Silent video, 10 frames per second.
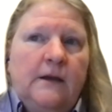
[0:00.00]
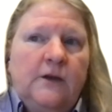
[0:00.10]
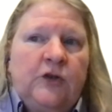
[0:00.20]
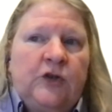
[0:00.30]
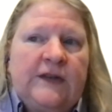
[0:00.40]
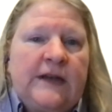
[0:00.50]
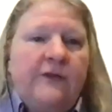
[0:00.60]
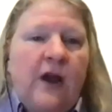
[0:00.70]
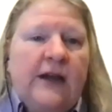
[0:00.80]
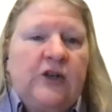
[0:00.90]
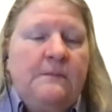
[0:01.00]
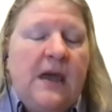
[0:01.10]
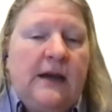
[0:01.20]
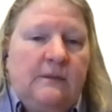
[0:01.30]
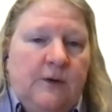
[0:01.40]
she's never actually
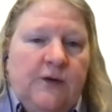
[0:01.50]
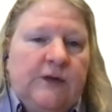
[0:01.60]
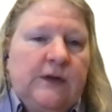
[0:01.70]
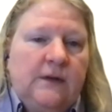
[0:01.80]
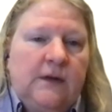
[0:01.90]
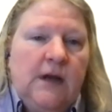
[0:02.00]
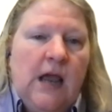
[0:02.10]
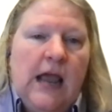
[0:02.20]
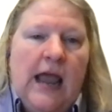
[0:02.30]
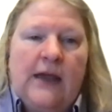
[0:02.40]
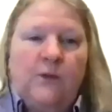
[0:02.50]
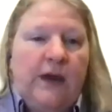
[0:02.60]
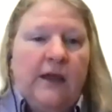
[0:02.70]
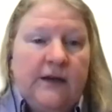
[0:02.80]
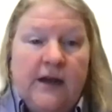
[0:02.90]
met in person. And we
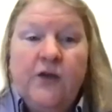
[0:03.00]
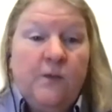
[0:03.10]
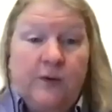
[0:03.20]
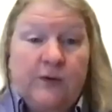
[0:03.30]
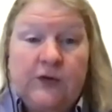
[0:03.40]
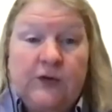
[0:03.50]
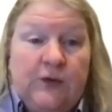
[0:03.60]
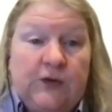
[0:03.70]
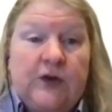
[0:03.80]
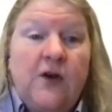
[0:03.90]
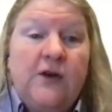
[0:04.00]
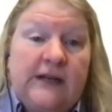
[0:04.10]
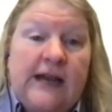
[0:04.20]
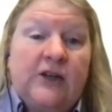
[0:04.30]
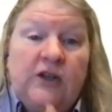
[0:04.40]
had another person who started
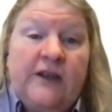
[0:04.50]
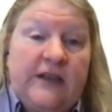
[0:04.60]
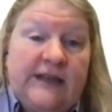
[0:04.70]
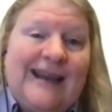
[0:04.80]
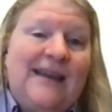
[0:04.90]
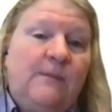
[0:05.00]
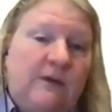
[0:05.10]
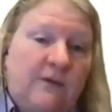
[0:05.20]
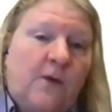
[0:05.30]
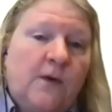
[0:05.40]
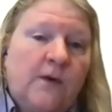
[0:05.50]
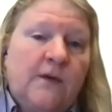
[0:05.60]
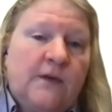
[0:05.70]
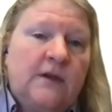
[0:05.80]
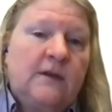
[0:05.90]
actually the day
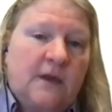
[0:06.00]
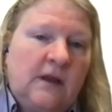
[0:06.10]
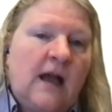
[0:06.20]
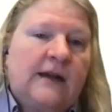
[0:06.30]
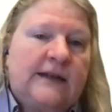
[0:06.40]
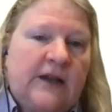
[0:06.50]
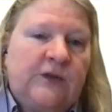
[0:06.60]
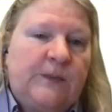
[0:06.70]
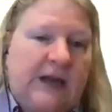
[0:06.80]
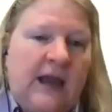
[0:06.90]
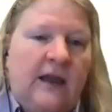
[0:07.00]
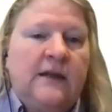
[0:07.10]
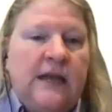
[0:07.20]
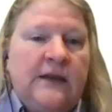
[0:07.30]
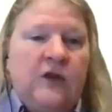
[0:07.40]
before the lockdowns began
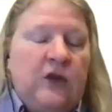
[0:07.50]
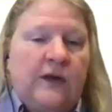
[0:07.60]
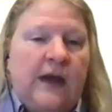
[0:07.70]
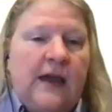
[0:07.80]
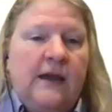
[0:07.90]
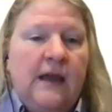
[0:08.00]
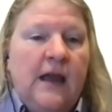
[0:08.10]
in the UK.